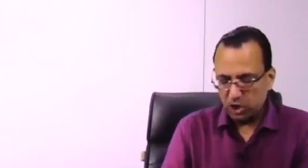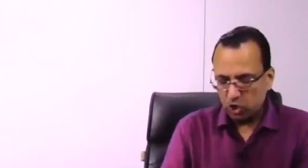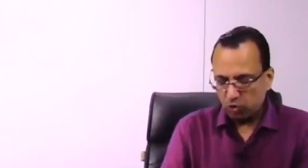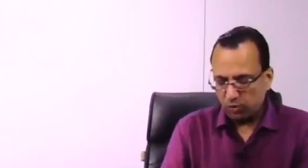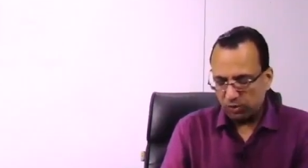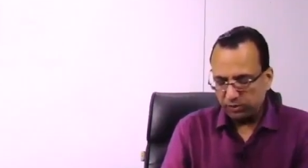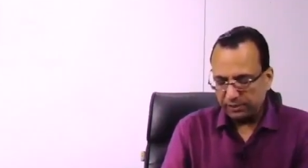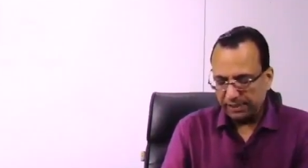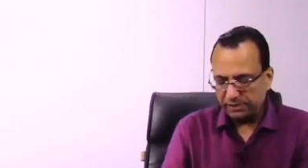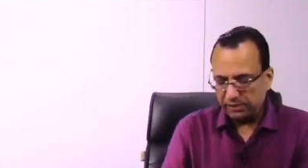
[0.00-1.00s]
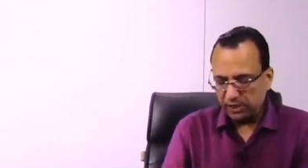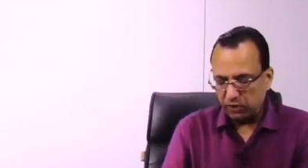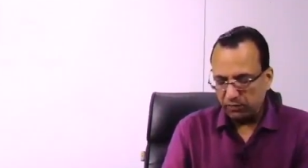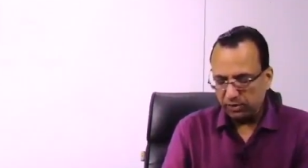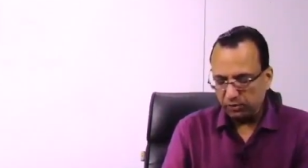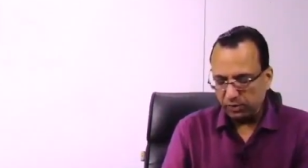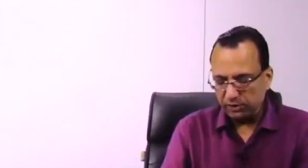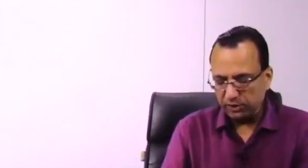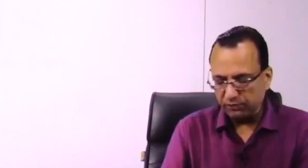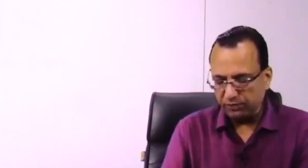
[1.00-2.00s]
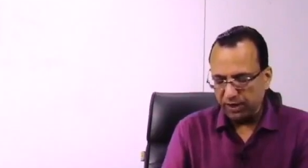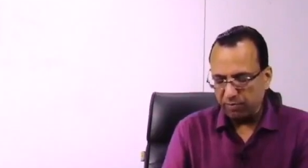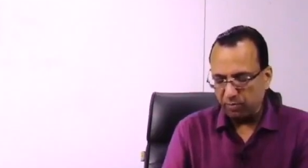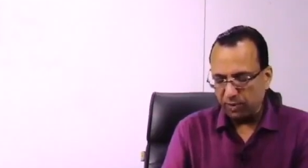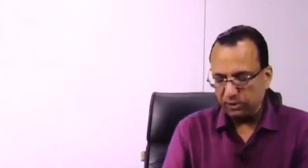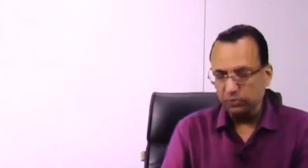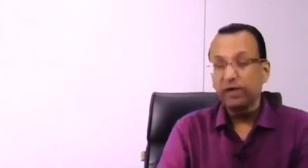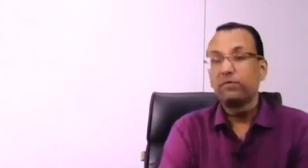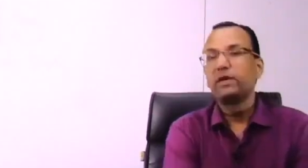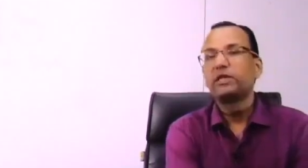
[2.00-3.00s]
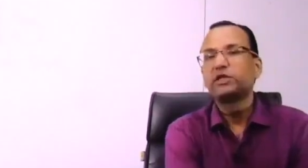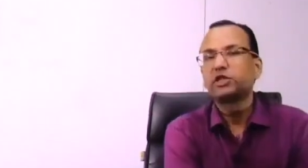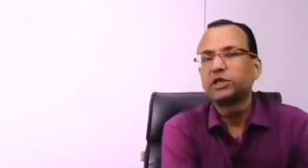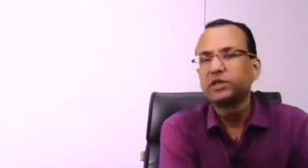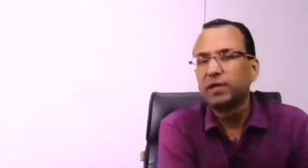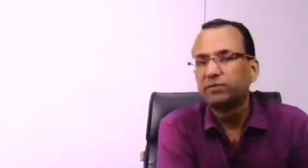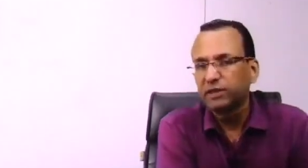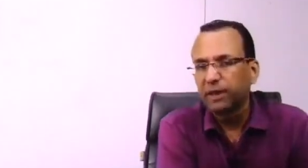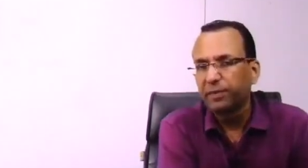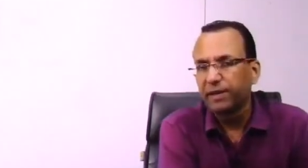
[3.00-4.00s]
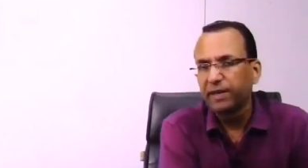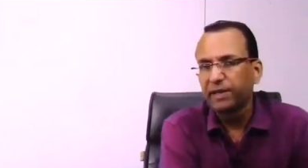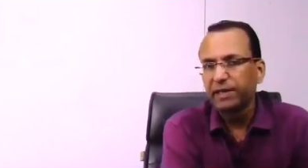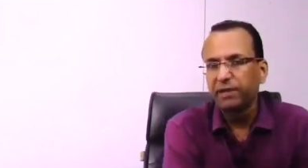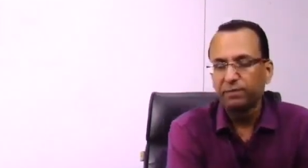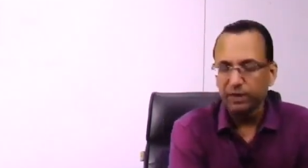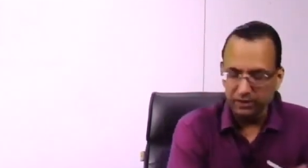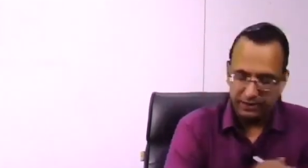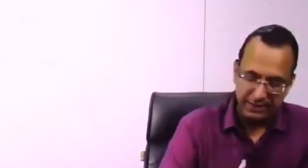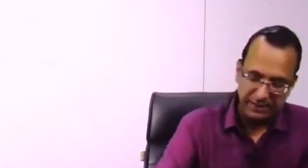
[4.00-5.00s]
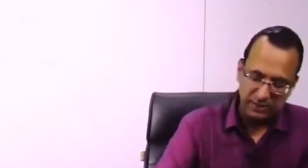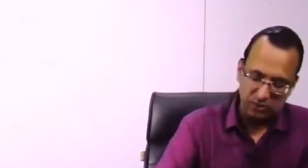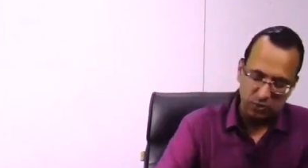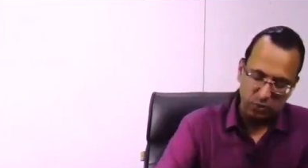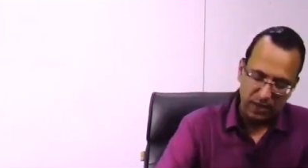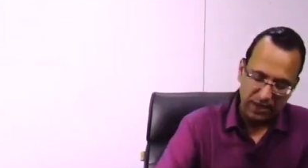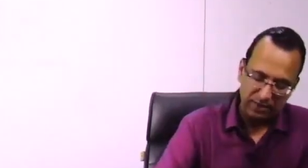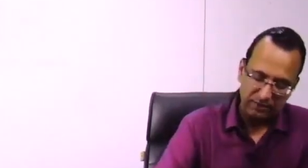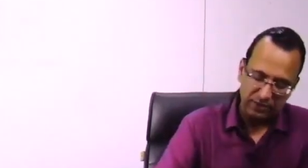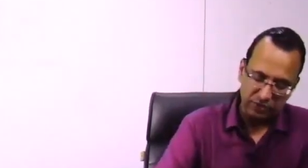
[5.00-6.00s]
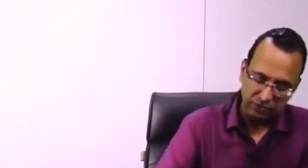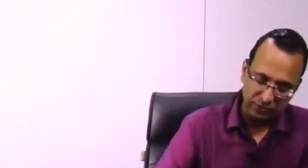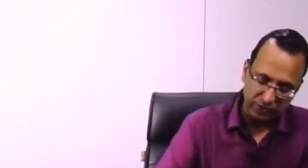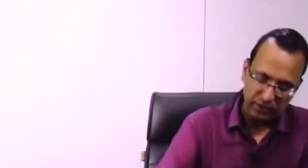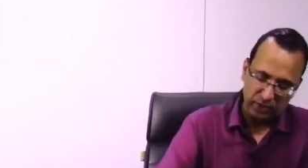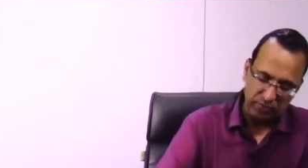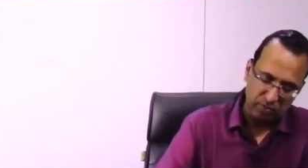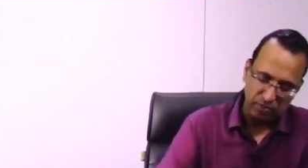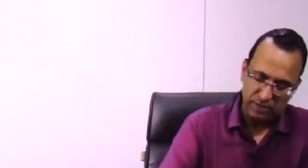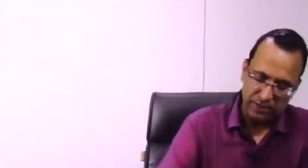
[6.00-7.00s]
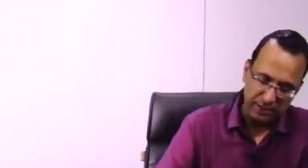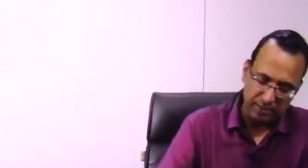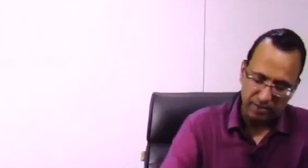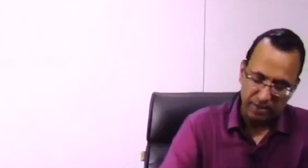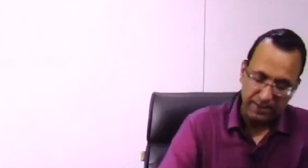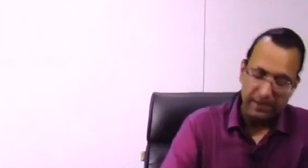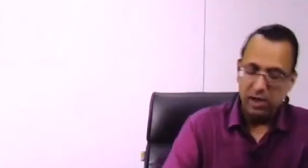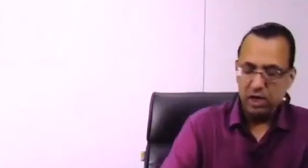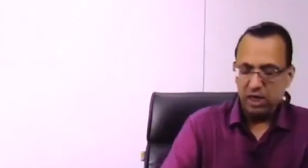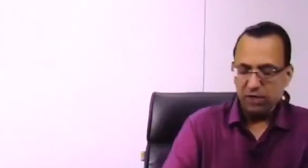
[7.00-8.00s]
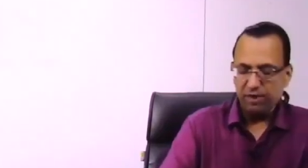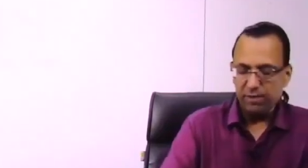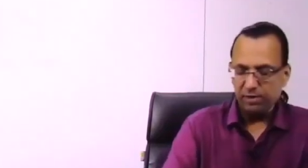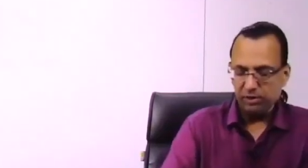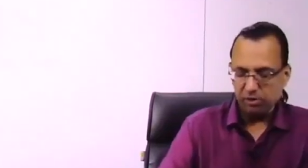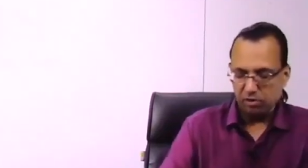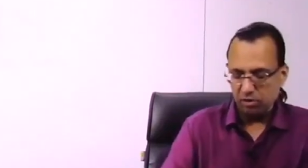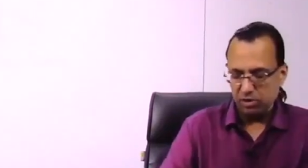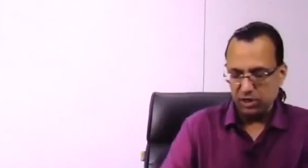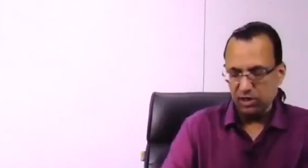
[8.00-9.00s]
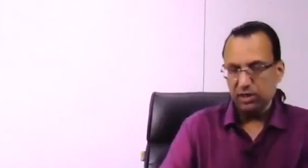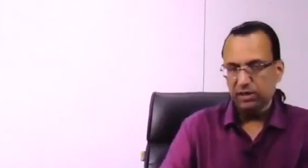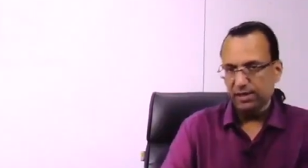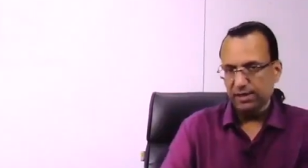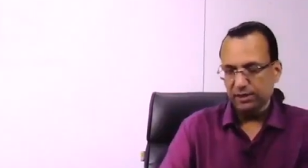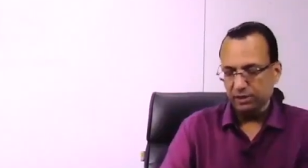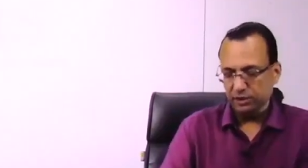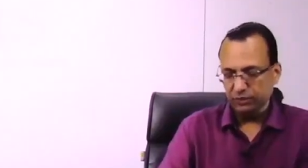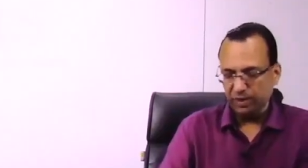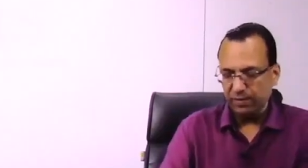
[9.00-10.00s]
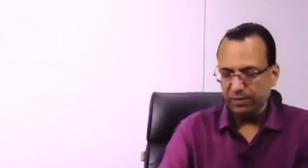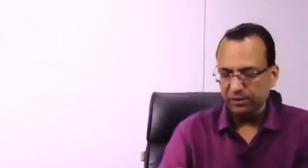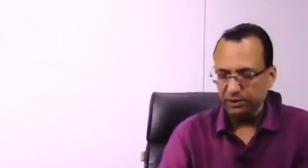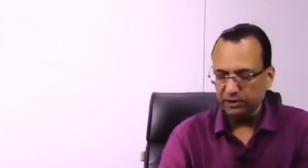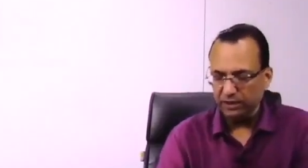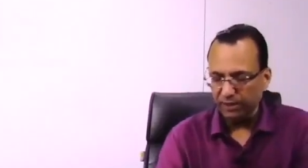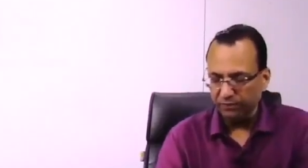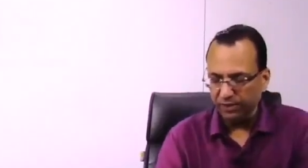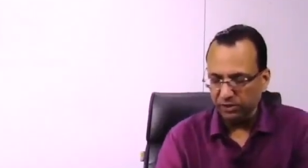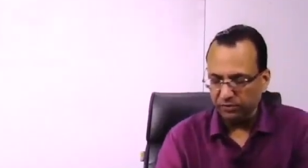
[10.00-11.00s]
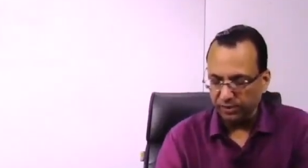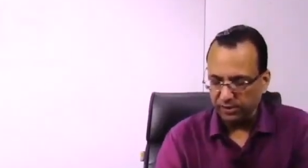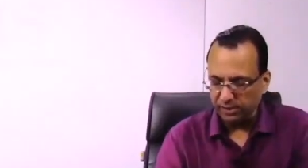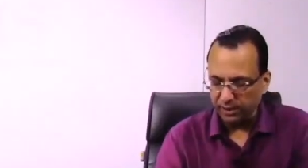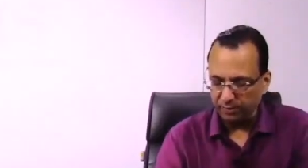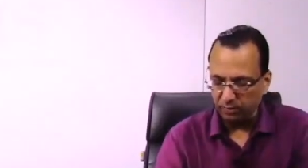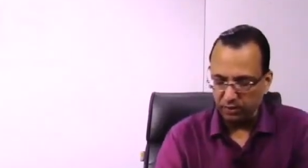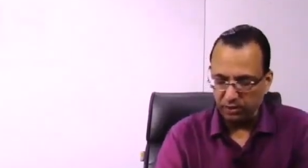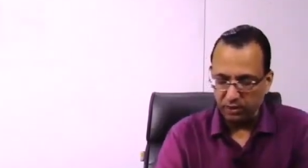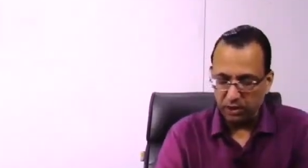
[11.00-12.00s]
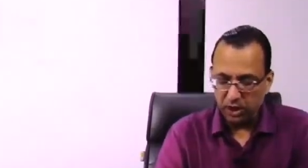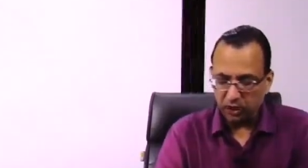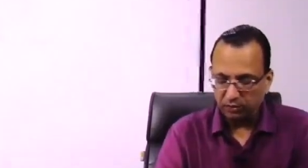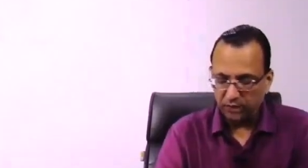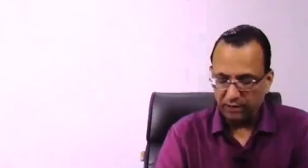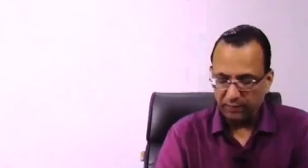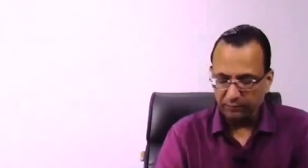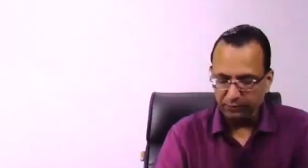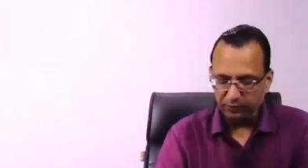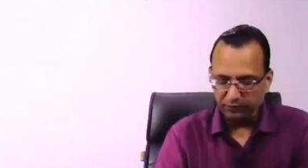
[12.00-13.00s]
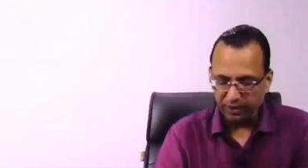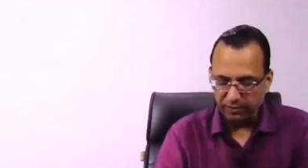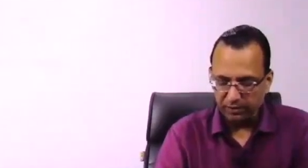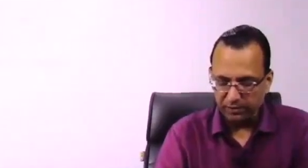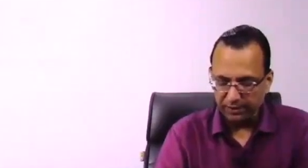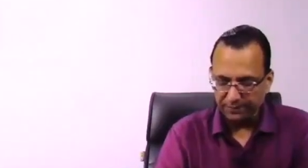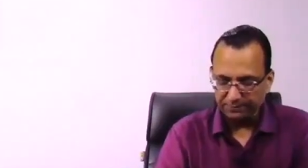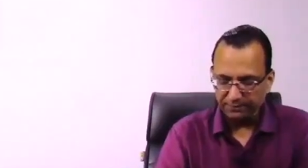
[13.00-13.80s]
When you say synovial joints are freely mobile joint, we will discuss them separately, but these two have restricted mobility, maybe the fibrous or the cartilaginous. Fibrous itself is three types. What are the three types of fibrous then?